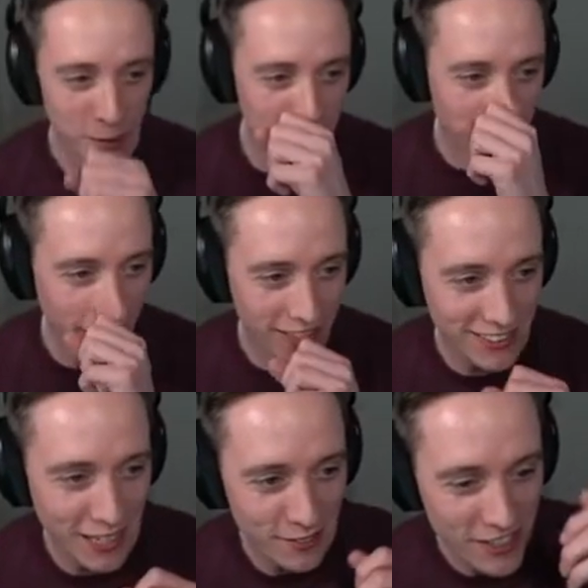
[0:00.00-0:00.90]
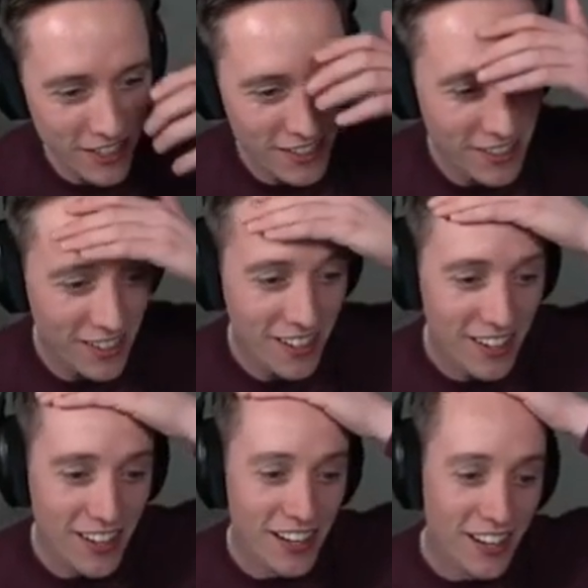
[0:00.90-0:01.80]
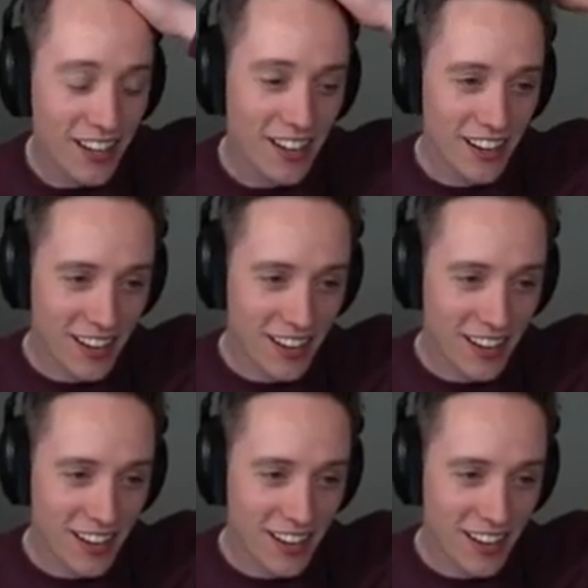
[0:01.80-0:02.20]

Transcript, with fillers: why we play these games, though. Nice.